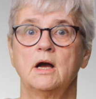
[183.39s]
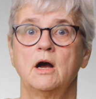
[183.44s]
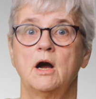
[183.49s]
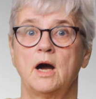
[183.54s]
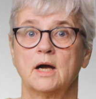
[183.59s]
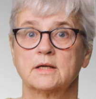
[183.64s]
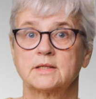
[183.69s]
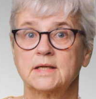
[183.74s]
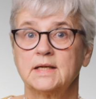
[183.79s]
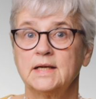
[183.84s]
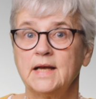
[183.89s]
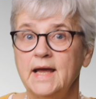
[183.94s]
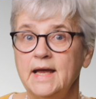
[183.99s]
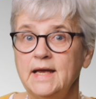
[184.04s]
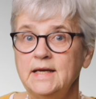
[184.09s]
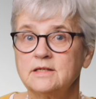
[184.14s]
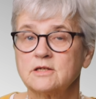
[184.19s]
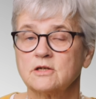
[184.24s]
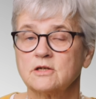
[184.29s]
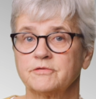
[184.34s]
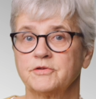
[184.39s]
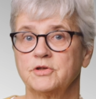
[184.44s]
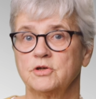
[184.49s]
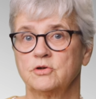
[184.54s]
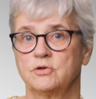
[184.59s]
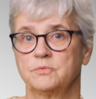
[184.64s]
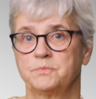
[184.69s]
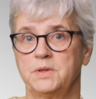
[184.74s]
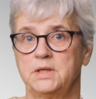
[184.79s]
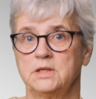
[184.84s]
Article 8 the
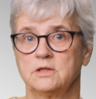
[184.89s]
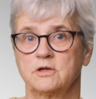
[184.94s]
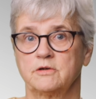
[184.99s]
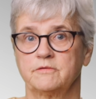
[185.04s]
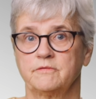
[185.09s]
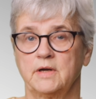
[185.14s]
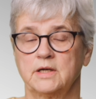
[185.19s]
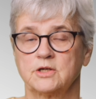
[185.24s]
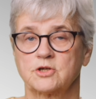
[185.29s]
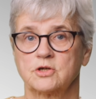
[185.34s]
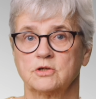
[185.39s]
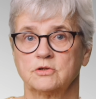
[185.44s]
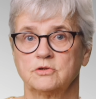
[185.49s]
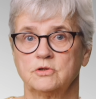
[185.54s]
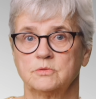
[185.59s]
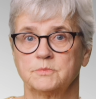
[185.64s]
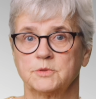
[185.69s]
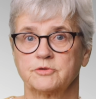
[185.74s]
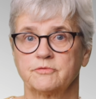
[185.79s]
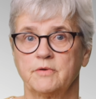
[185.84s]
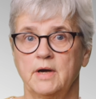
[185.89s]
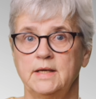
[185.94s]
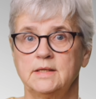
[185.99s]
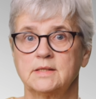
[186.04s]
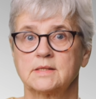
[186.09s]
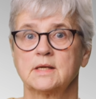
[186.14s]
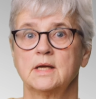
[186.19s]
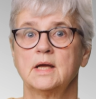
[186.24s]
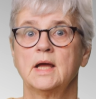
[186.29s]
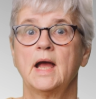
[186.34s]
European Convention on Human
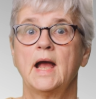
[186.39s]
Rights